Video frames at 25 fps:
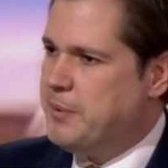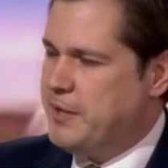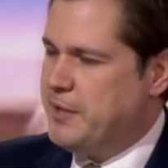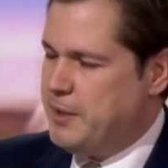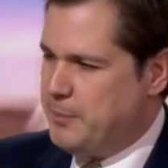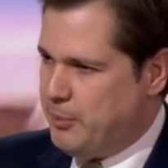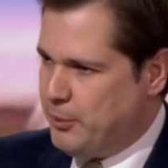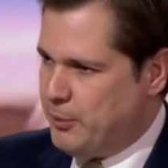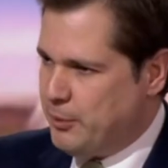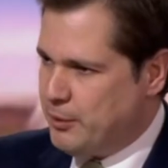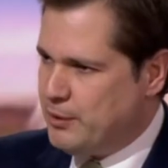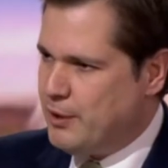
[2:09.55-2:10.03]

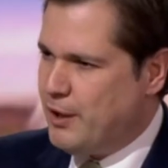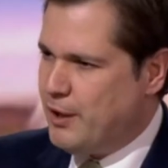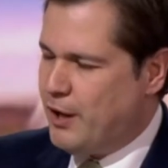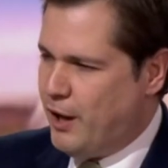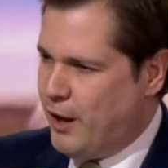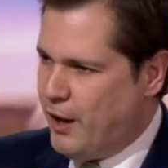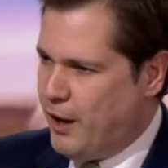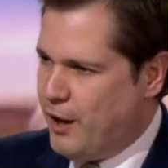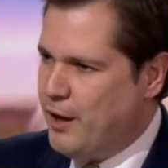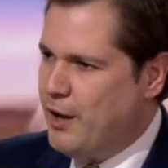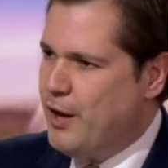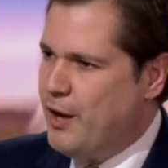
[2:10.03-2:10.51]
people
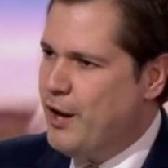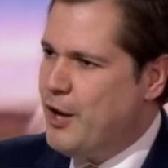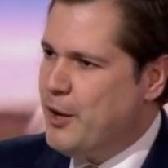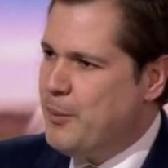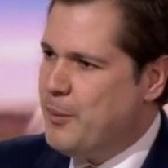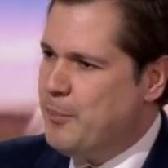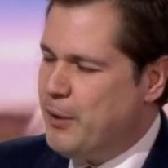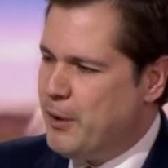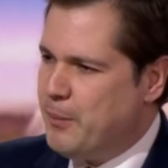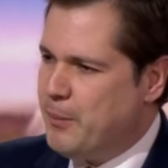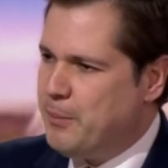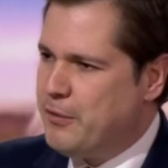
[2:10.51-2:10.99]
are,
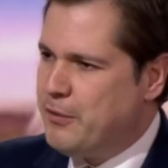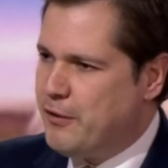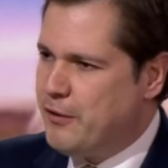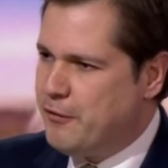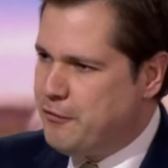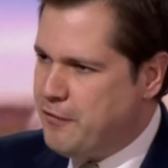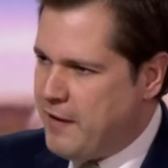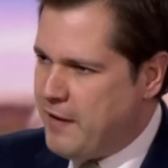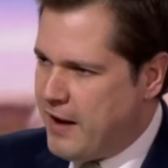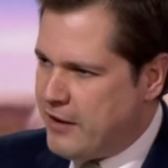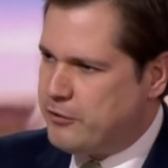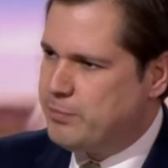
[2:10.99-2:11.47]
but the
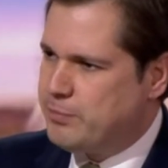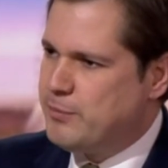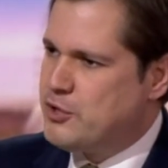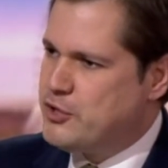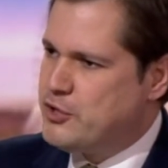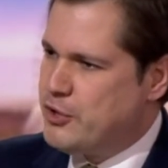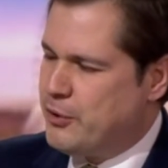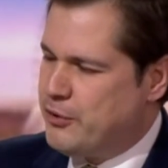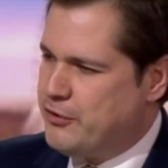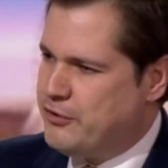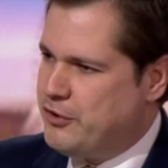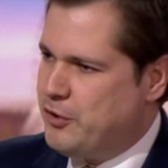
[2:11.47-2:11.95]
vast
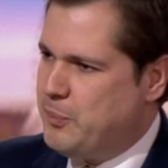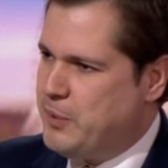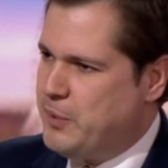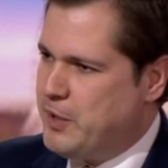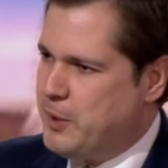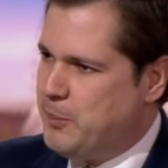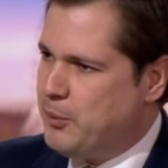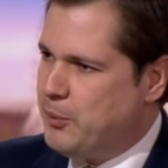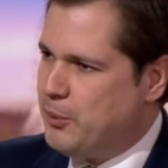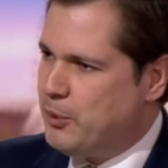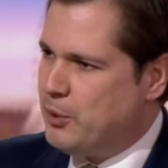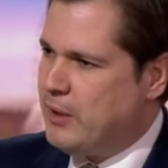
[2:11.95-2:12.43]
majority of
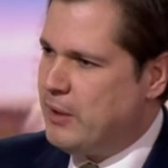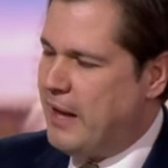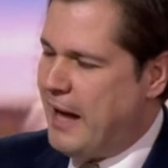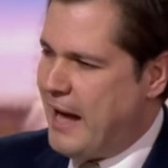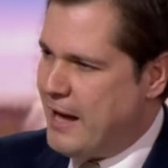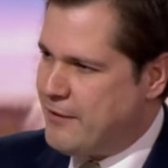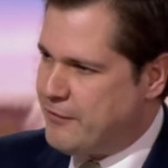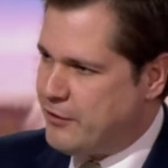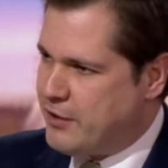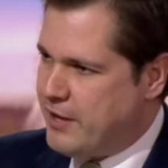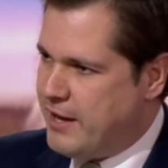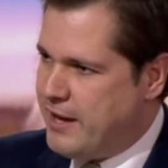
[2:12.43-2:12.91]
people
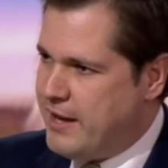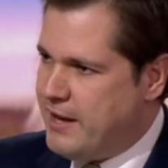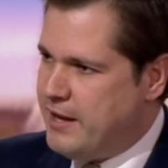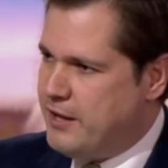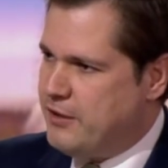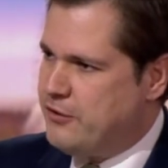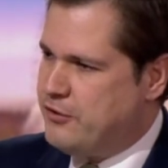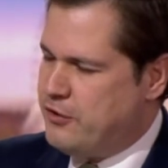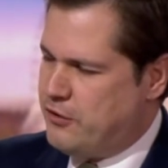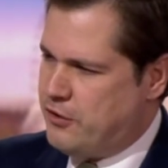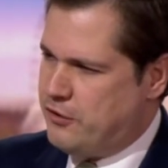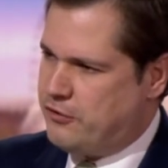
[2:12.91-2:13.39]
have
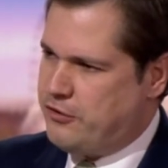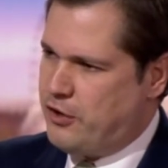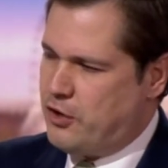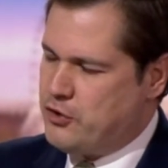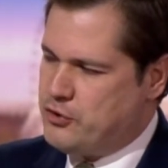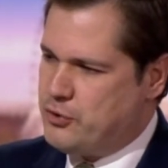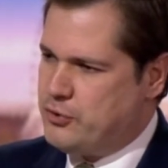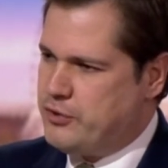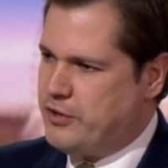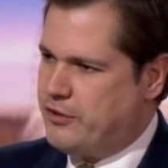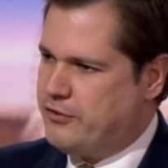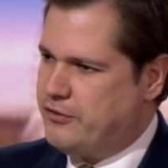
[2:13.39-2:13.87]
adhered to the
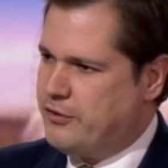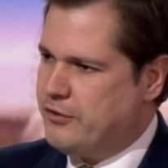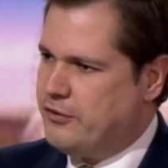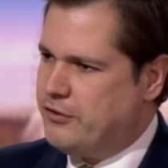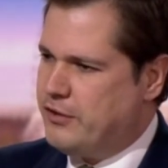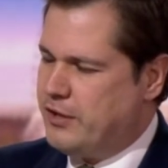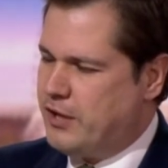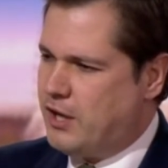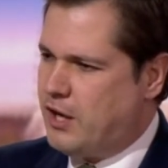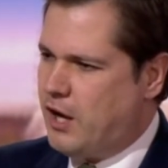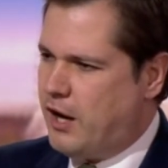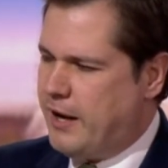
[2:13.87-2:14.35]
social
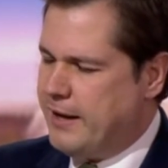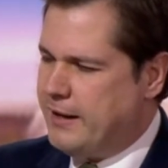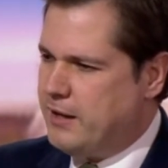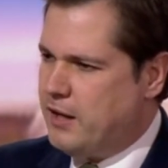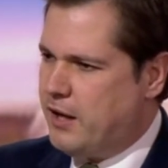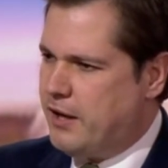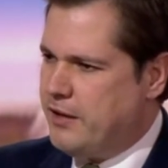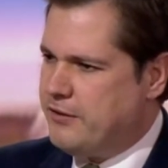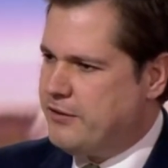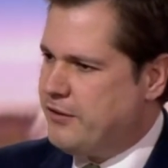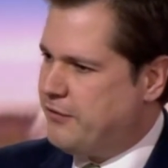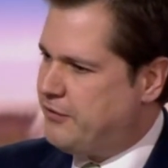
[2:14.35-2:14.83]
distancing
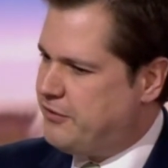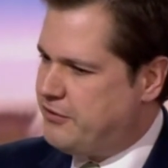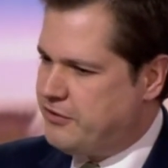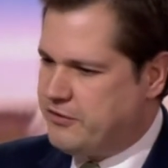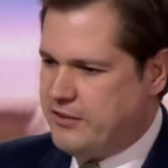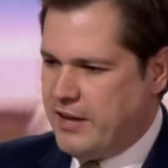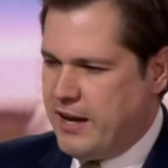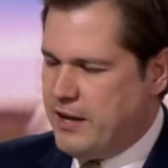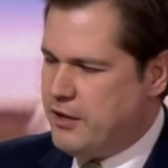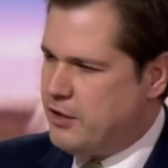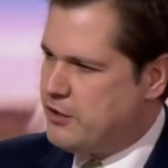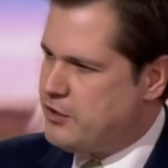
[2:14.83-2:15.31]
guidelines, have
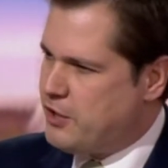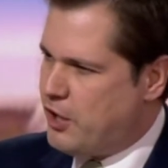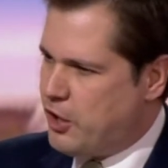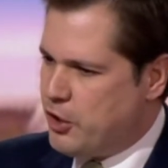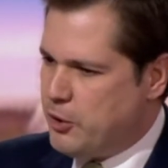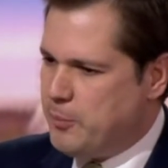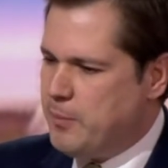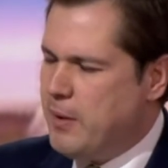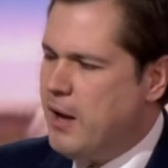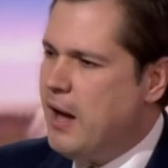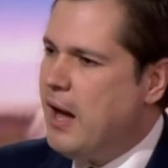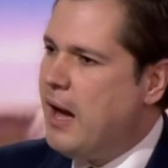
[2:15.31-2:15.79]
stayed at
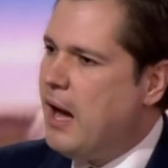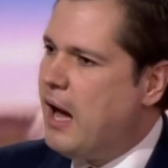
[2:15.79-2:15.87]
home,